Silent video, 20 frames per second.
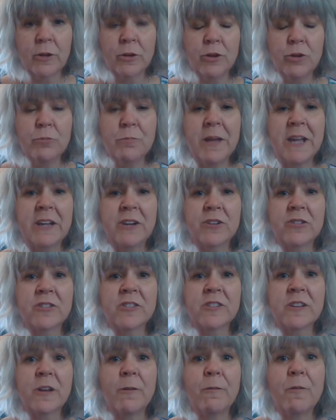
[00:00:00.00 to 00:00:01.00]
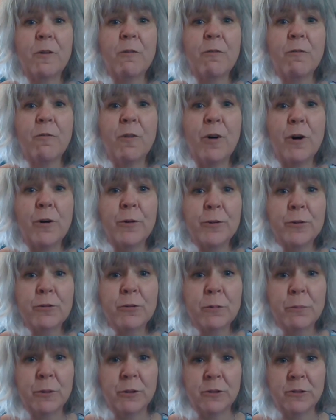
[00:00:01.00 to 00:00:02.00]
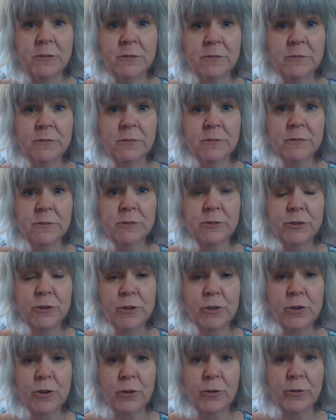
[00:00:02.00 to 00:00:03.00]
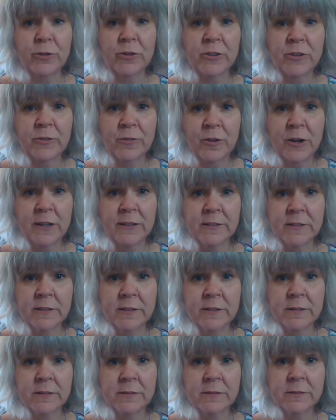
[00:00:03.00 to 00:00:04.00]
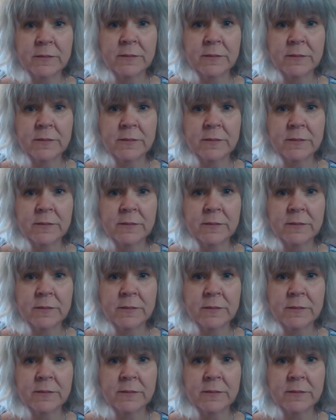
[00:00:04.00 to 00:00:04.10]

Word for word: You make yourself vulnerable to your closest friends.